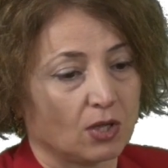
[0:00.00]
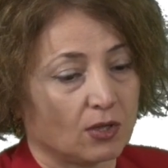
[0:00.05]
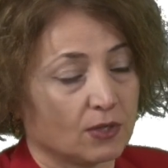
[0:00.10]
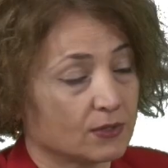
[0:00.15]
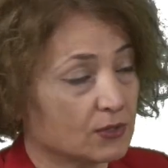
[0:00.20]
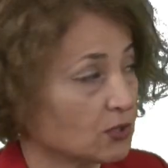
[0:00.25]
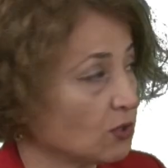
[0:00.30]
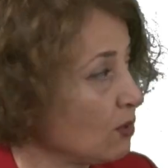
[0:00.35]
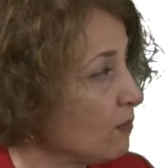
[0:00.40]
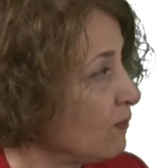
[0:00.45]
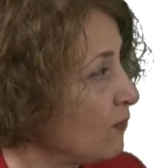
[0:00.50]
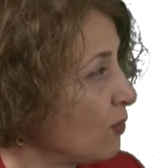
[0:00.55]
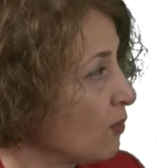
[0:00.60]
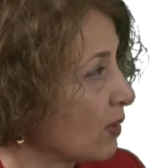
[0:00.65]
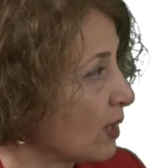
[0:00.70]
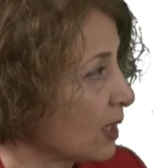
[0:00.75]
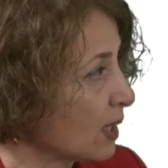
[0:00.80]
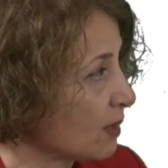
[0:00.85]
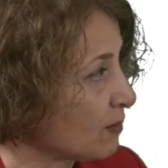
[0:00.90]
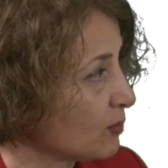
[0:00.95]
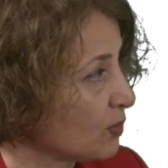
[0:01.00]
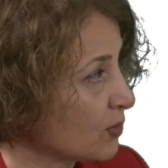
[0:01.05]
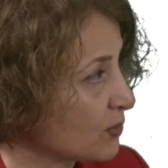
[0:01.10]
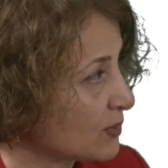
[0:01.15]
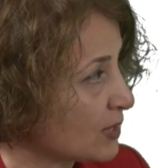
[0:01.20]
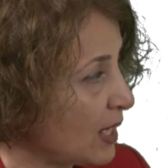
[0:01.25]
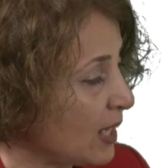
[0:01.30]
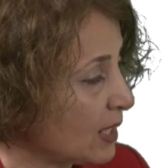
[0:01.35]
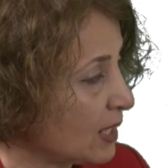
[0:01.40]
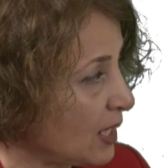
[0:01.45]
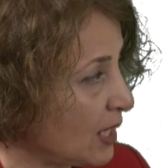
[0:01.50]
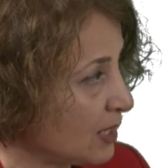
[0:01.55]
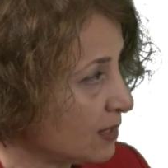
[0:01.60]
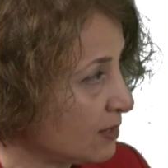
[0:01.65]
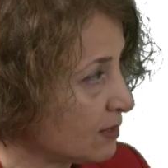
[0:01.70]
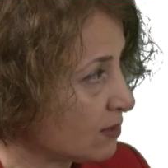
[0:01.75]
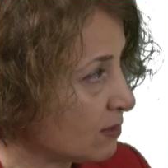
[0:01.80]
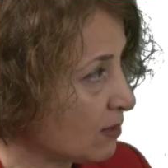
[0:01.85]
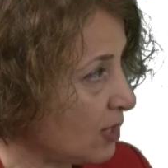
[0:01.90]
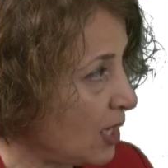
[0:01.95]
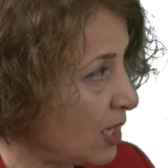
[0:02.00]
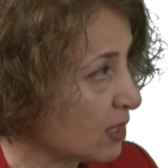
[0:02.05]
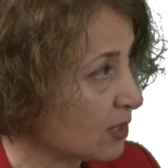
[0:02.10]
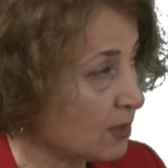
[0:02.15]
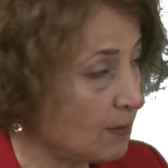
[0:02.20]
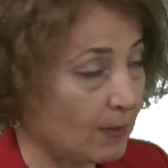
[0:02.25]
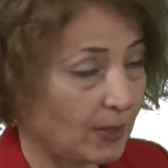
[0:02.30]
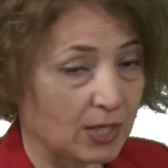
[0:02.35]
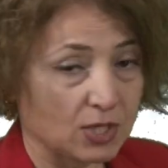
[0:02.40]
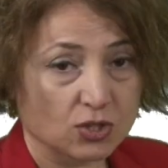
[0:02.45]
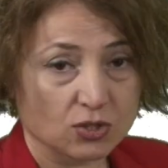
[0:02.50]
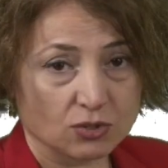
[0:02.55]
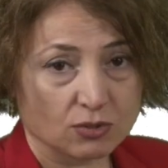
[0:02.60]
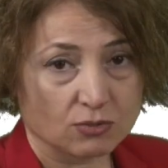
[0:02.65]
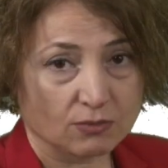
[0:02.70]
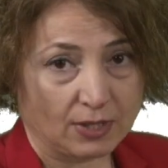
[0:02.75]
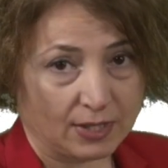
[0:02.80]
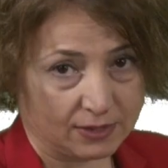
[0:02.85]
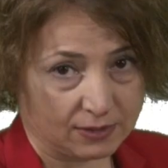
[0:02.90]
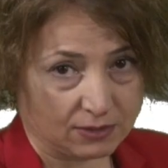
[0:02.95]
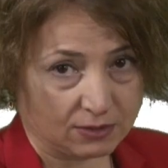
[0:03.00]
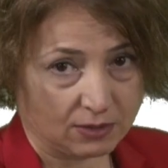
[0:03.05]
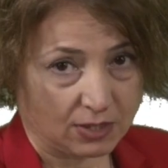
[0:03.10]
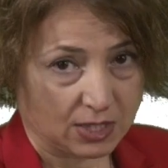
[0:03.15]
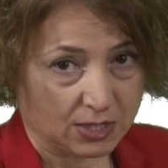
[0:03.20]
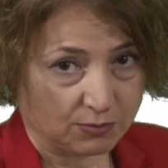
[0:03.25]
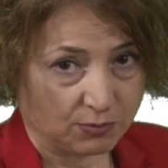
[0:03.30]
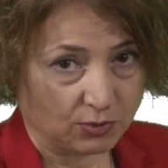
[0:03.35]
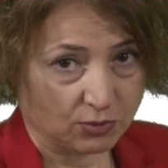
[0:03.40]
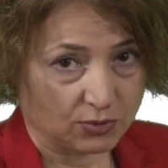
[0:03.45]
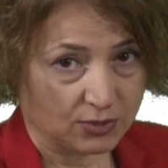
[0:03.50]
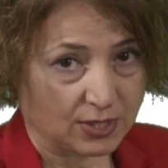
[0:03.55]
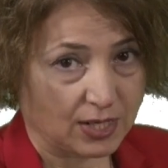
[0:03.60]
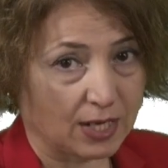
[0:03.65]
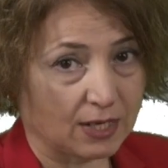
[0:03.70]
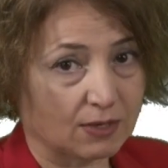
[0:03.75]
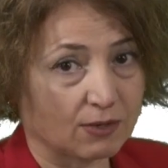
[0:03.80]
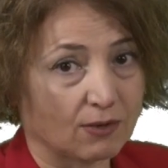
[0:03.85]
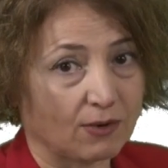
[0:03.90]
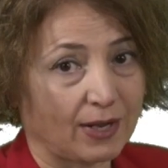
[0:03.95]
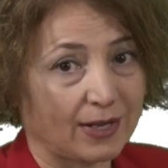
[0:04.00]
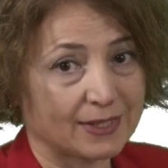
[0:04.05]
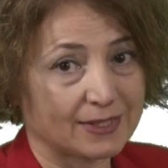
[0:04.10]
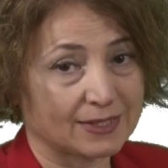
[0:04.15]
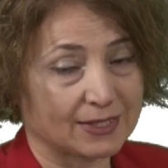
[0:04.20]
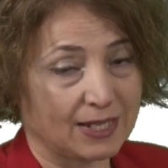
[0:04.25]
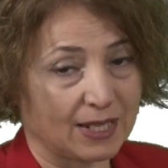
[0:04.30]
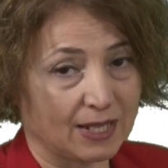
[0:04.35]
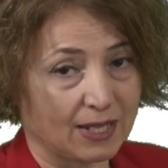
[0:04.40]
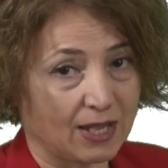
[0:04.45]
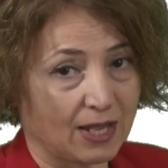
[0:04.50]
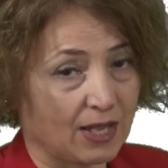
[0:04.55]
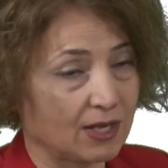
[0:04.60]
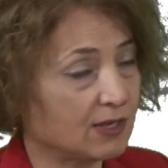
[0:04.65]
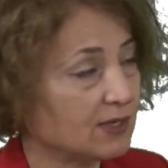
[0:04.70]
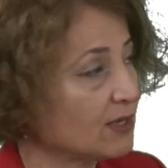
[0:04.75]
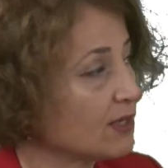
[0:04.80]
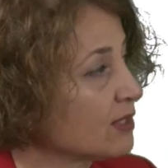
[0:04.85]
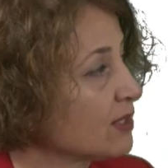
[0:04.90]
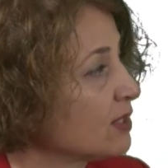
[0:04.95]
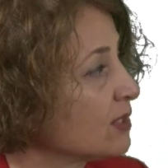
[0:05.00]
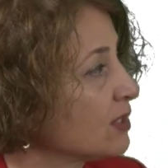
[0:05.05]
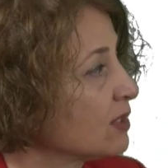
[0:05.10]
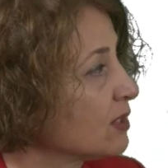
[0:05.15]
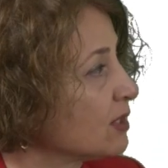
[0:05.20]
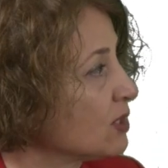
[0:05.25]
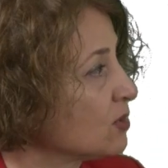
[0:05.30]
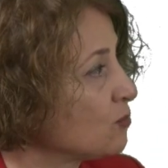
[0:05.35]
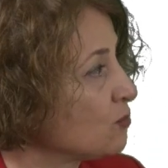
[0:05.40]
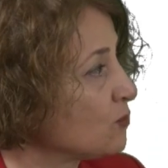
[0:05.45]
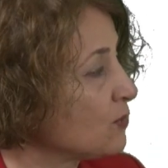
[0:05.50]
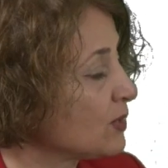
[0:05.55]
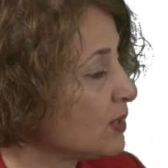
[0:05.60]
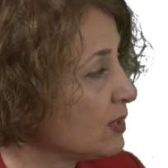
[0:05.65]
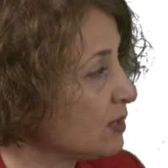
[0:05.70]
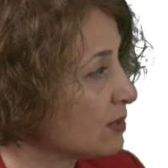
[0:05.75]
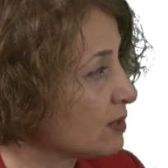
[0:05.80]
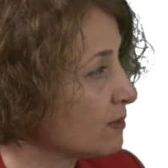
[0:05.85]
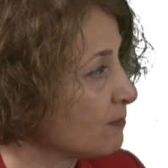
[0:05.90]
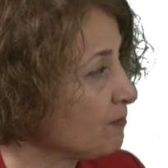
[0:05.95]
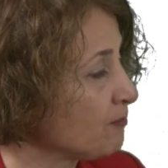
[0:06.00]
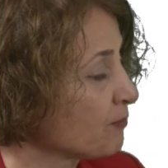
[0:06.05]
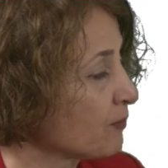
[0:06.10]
So for arabinose islands are the major non-starch polysaccharides again in wheat.